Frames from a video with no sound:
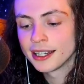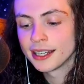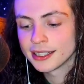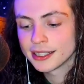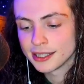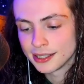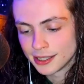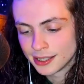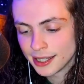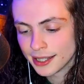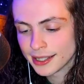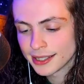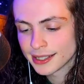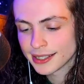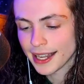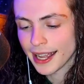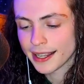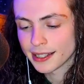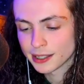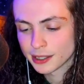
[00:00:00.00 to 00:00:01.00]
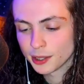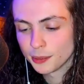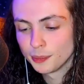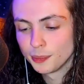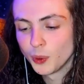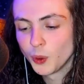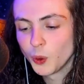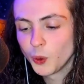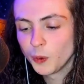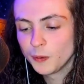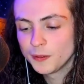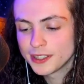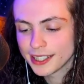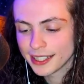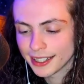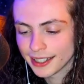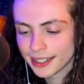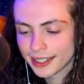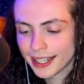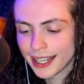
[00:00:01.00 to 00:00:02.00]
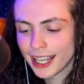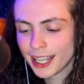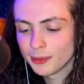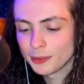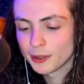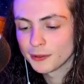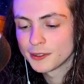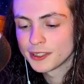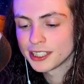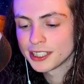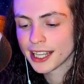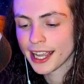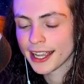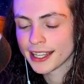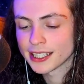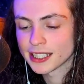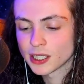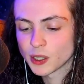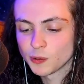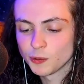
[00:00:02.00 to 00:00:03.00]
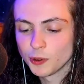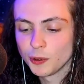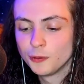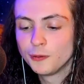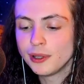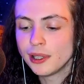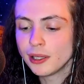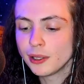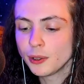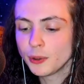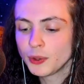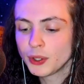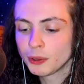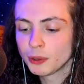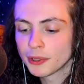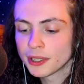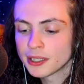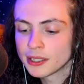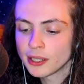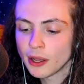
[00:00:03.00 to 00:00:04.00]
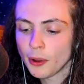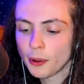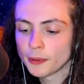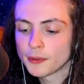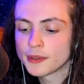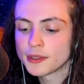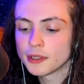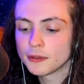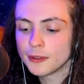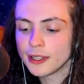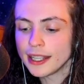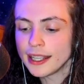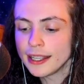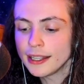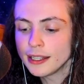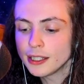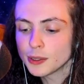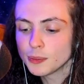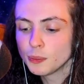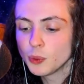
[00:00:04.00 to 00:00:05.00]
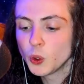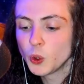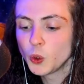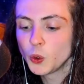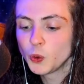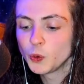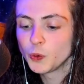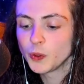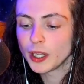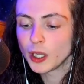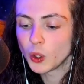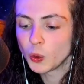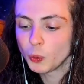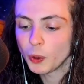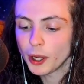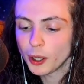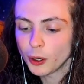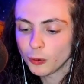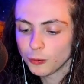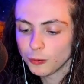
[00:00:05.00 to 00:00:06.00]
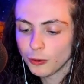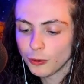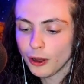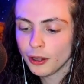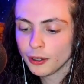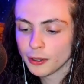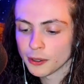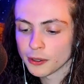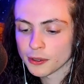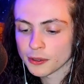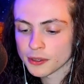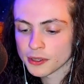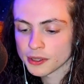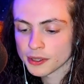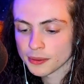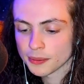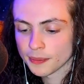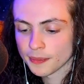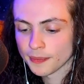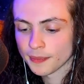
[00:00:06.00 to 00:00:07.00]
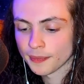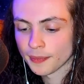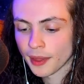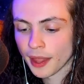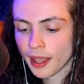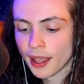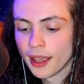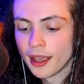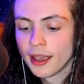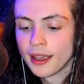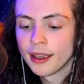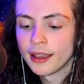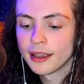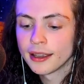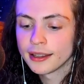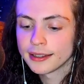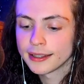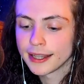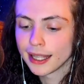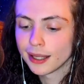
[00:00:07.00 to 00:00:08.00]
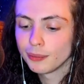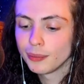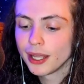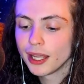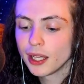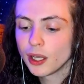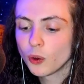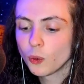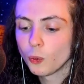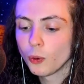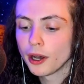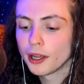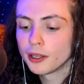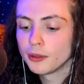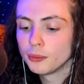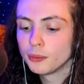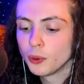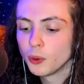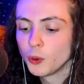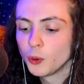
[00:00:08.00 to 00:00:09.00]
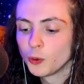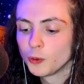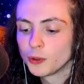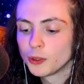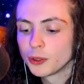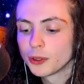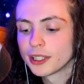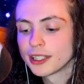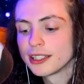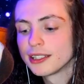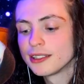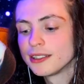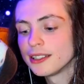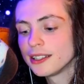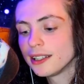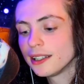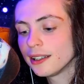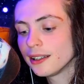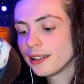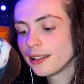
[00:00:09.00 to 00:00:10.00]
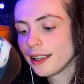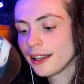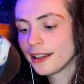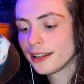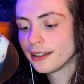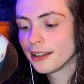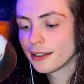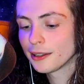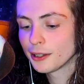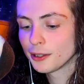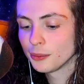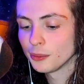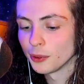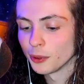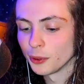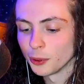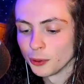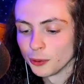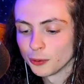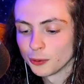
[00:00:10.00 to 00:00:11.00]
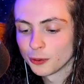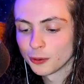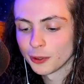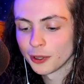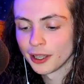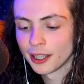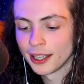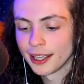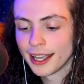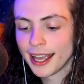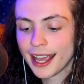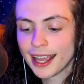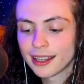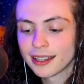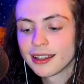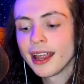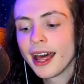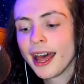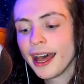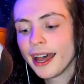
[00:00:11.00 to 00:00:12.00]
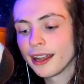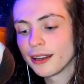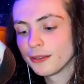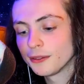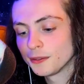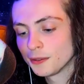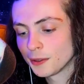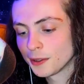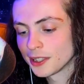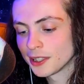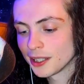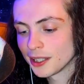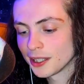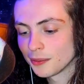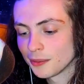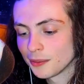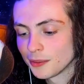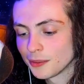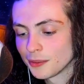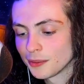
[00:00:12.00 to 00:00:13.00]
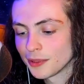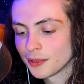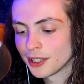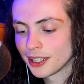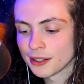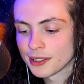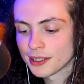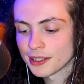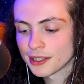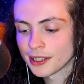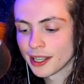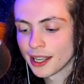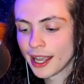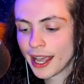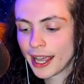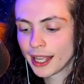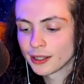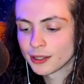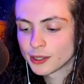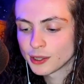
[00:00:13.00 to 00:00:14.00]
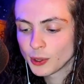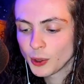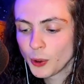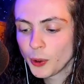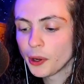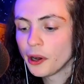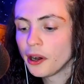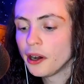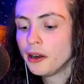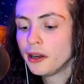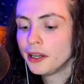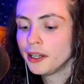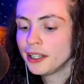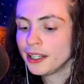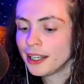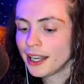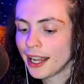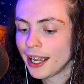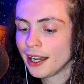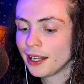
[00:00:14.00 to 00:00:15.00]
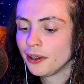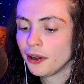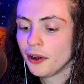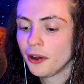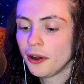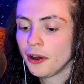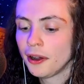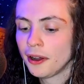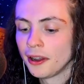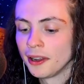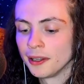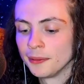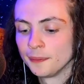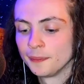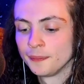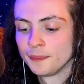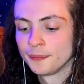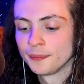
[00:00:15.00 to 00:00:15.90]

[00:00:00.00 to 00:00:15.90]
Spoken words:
Just as the moves in a game of chess reveal the results of each move in what follows, they make one move to conceal another move, and that for something else, and so on and on.